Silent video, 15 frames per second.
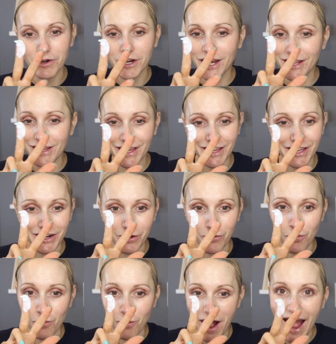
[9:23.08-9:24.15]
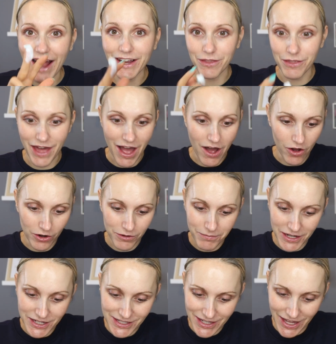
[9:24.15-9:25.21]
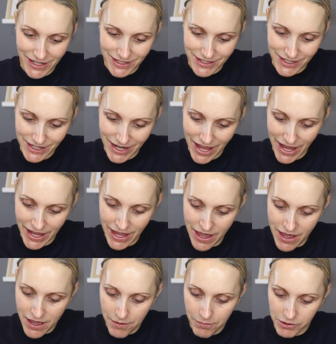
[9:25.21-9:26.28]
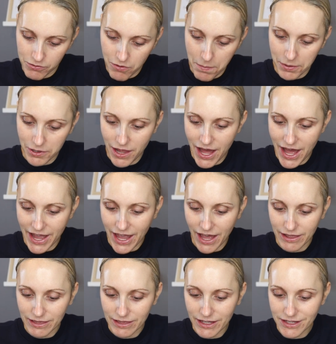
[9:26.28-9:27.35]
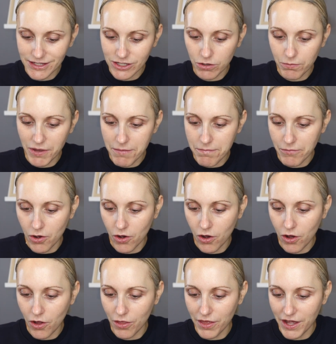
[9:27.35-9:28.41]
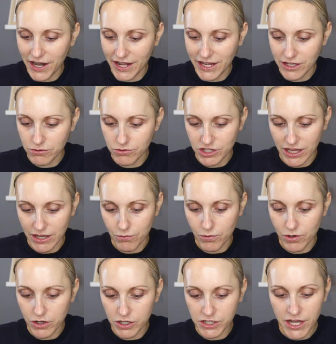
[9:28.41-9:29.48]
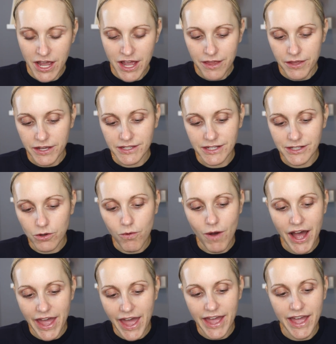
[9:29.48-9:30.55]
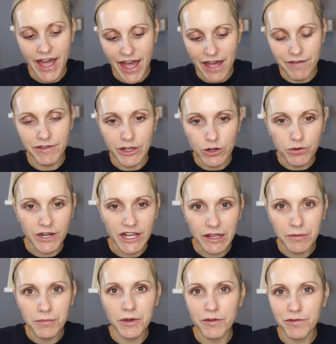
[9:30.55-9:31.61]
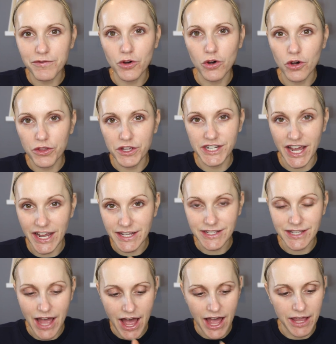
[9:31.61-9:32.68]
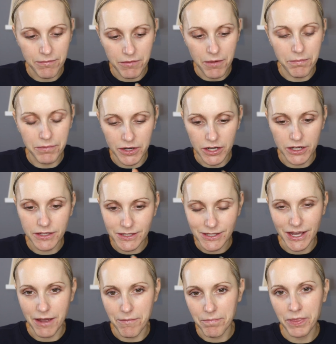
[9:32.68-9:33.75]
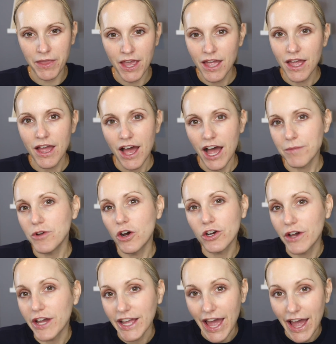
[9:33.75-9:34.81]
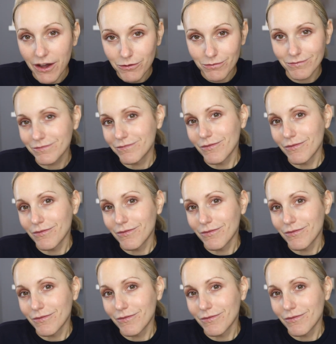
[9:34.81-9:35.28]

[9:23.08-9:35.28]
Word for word: really gonna whack that on my skin today. I'm gonna apply a little bit more than I usually would. This is quite a heavy cream for the daytime, but um, I'm not going out,